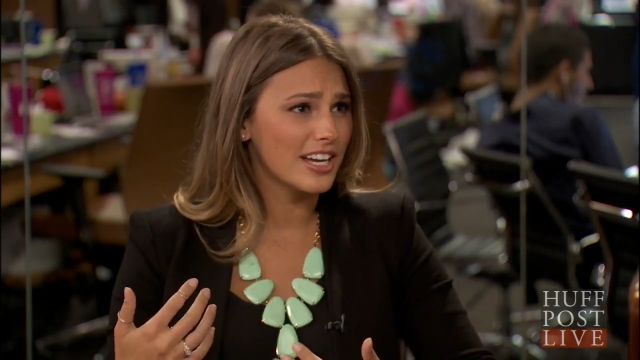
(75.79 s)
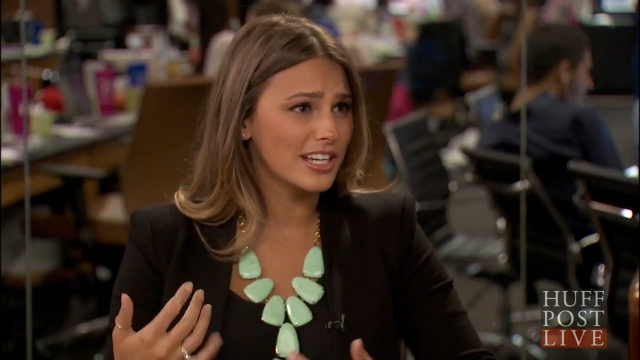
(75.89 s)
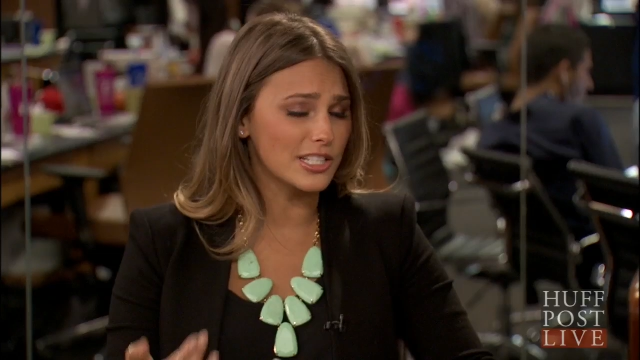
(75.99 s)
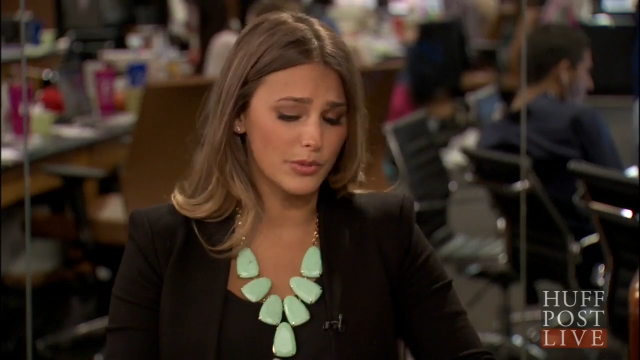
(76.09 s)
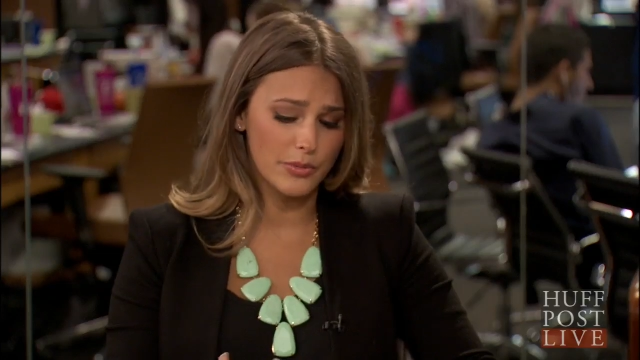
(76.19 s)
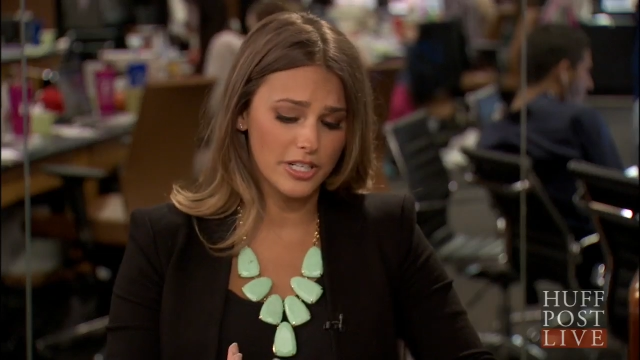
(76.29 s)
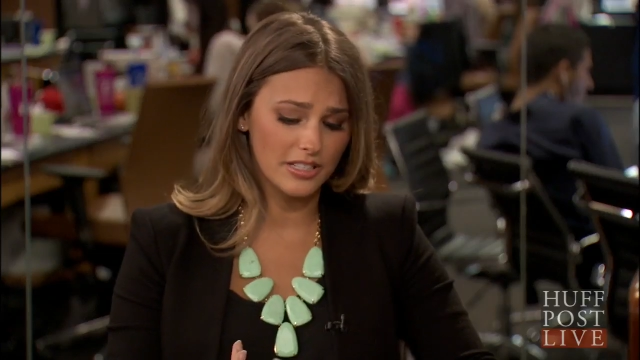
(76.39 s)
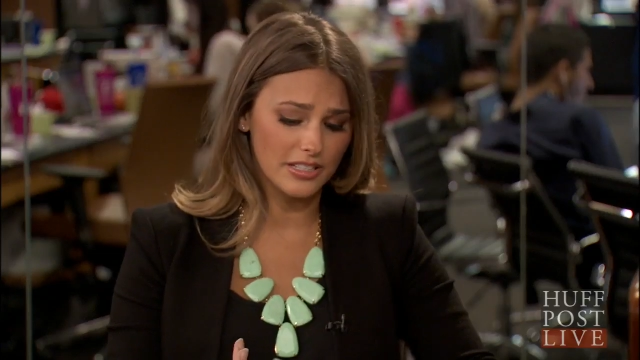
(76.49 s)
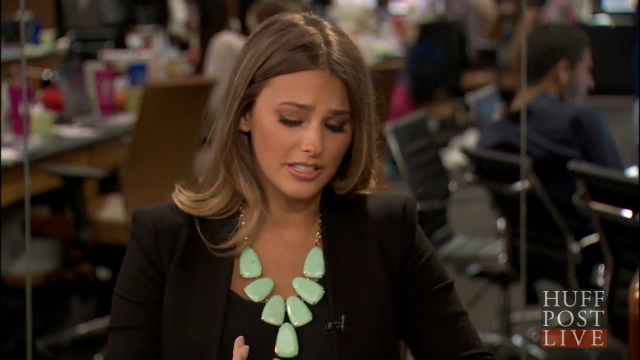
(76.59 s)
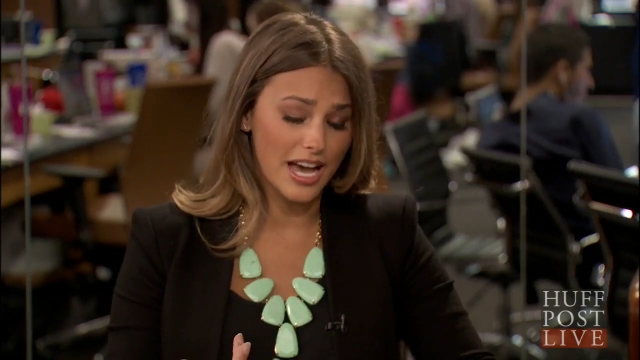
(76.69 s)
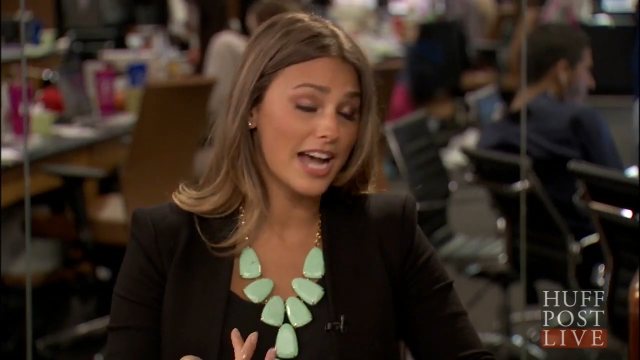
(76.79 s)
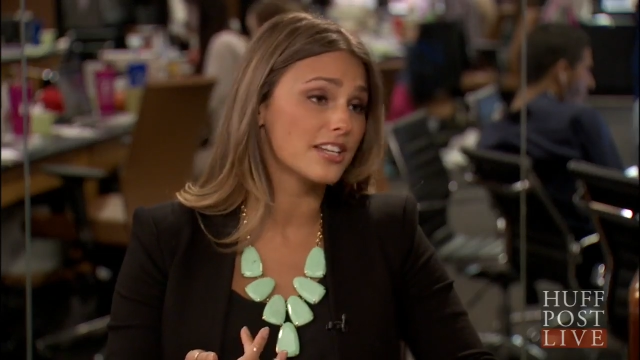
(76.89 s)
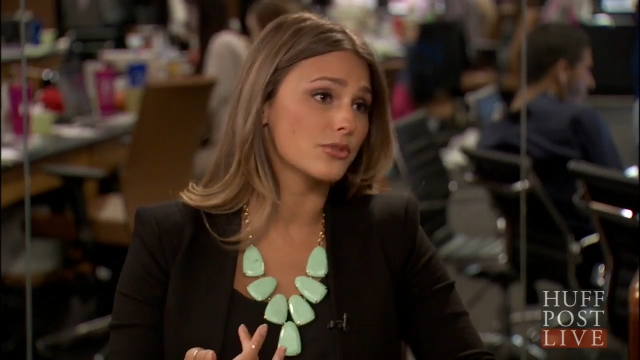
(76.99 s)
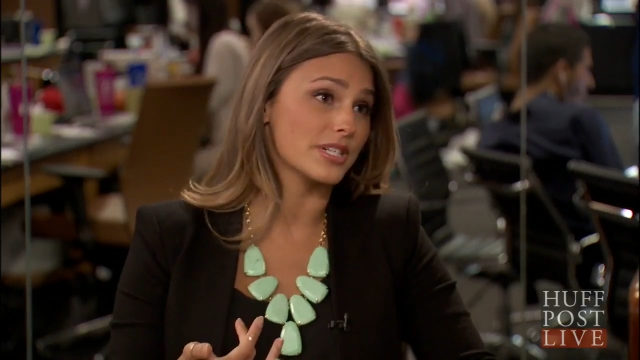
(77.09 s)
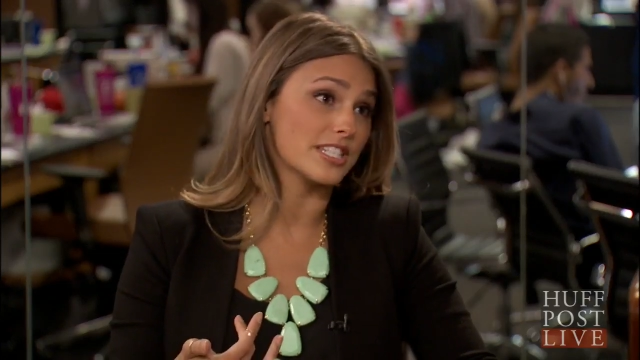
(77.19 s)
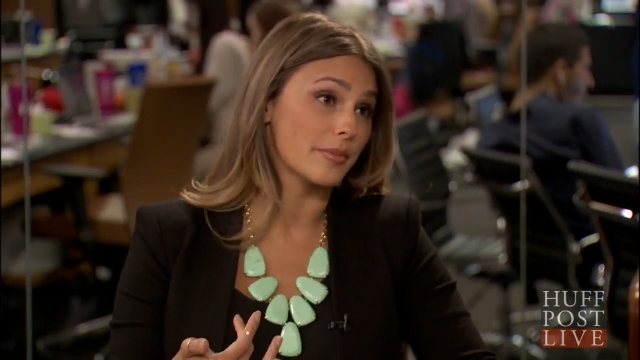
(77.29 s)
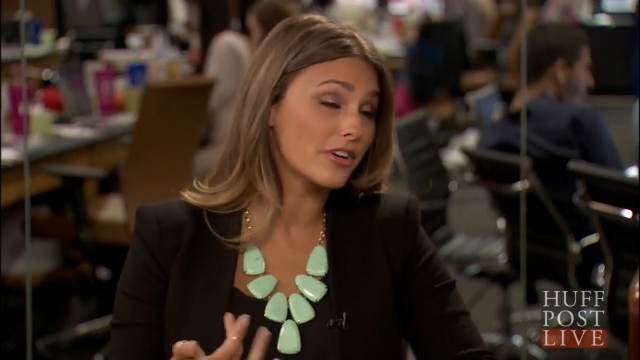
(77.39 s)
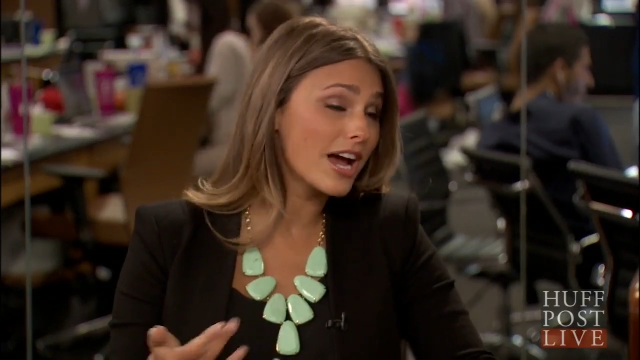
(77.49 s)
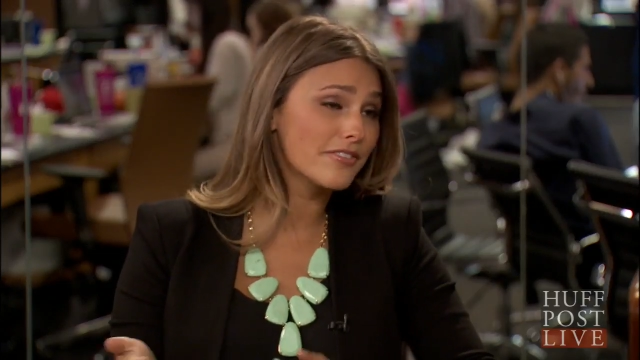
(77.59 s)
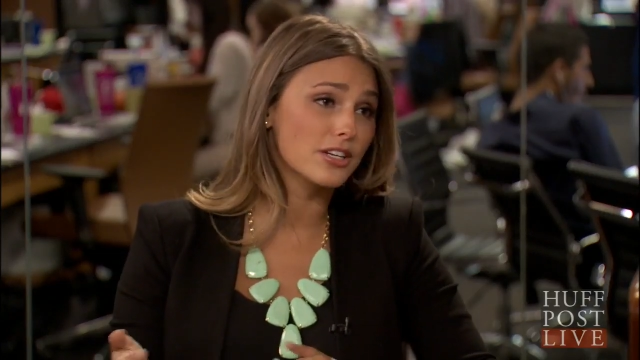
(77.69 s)
because we weren't in the highest risk
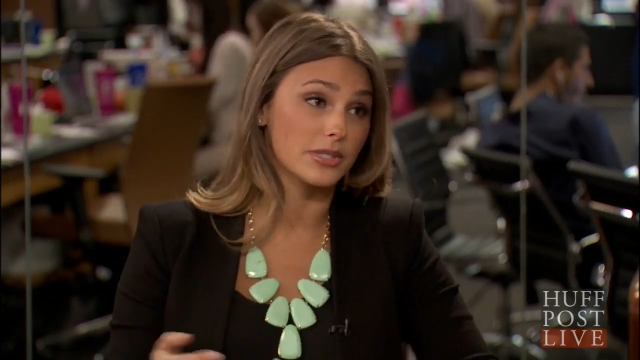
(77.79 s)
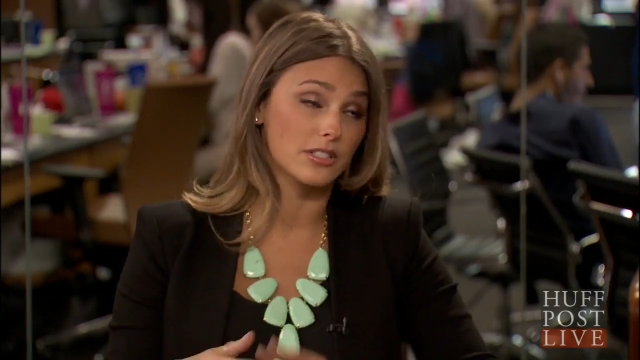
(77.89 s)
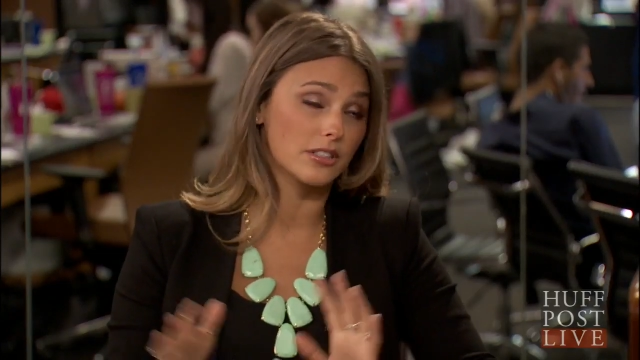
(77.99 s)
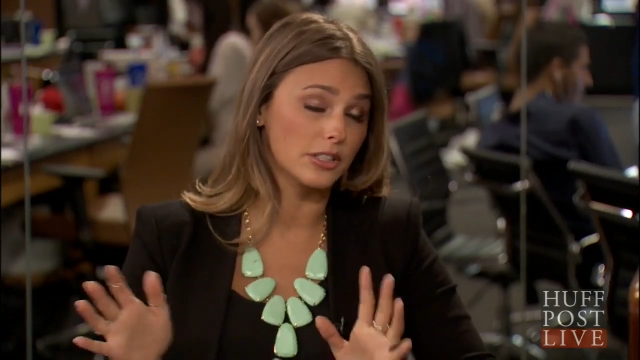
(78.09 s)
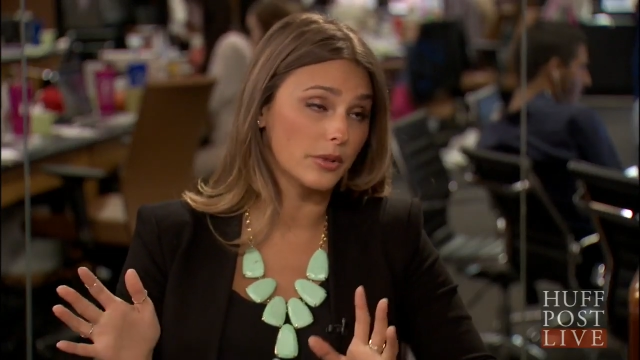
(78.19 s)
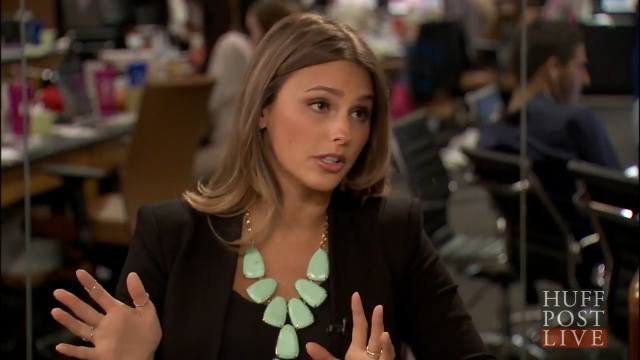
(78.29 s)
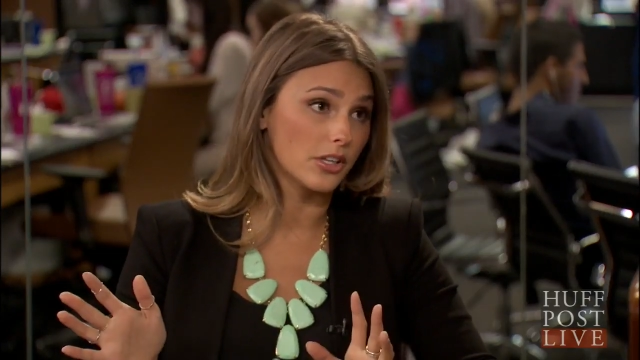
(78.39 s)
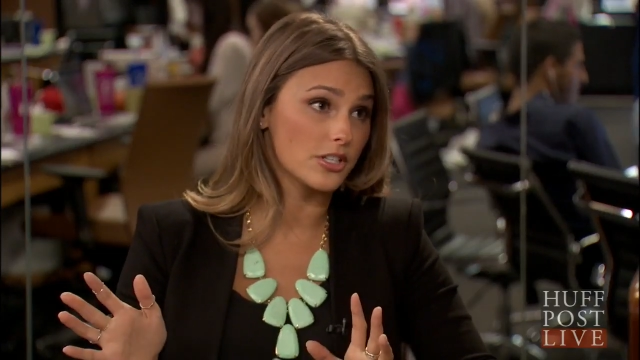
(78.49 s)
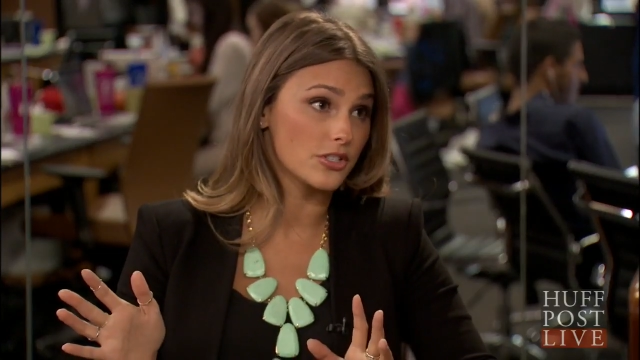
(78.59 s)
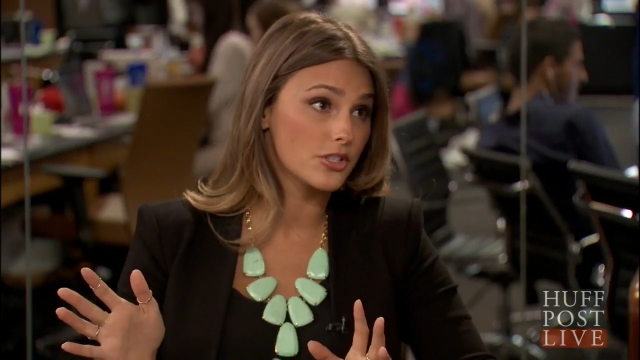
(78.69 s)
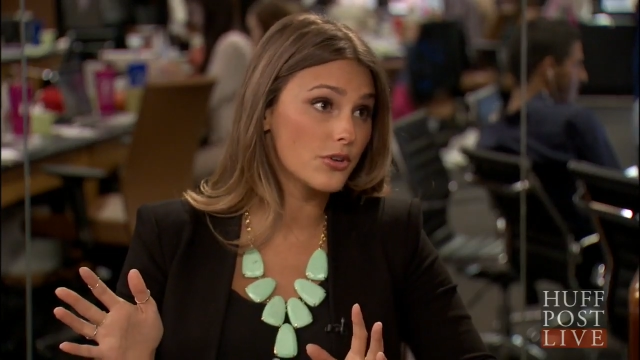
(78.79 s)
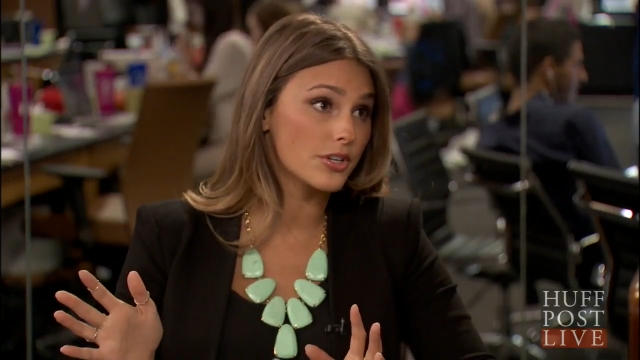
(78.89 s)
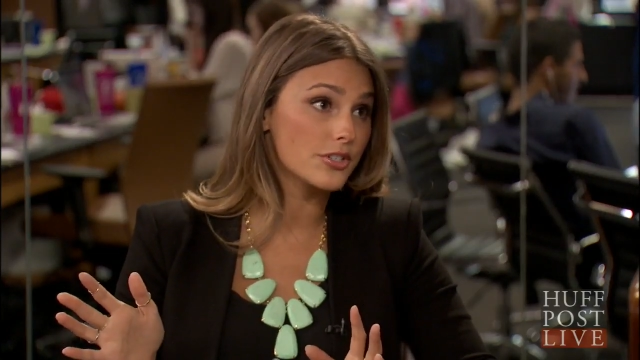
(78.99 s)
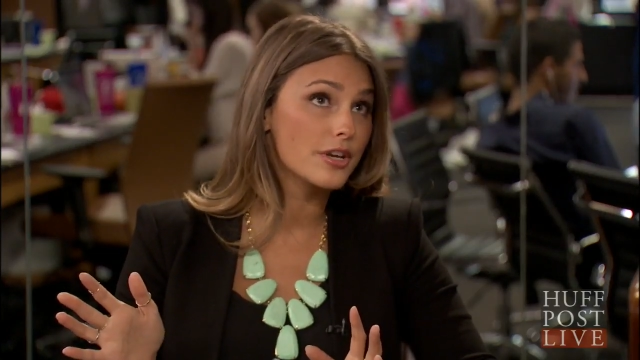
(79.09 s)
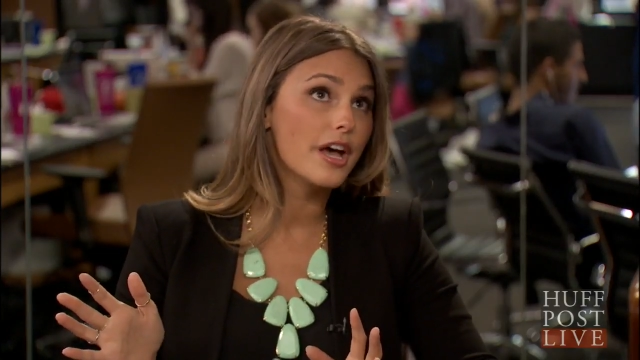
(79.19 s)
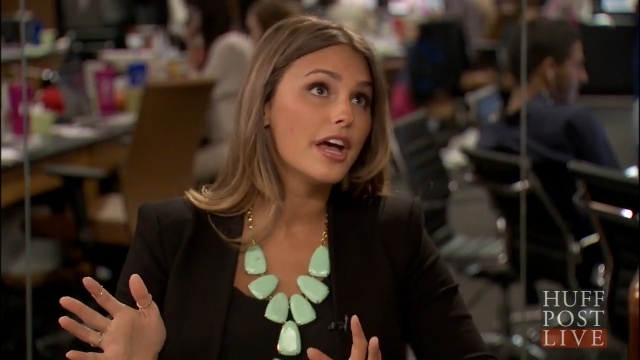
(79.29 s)
demographic, we certainly weren't the largest donors,